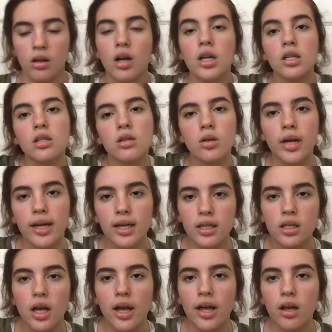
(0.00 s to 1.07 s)
Also,
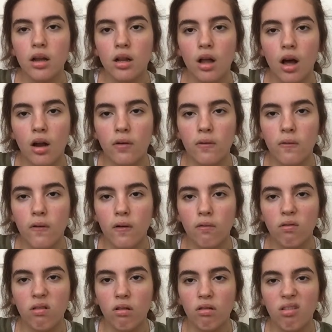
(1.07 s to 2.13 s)
guys, I had a lot of
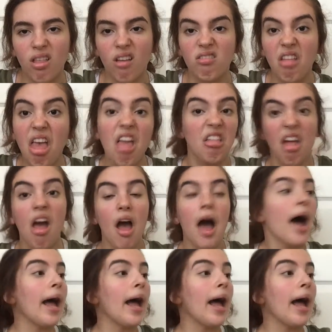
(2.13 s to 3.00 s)
fun.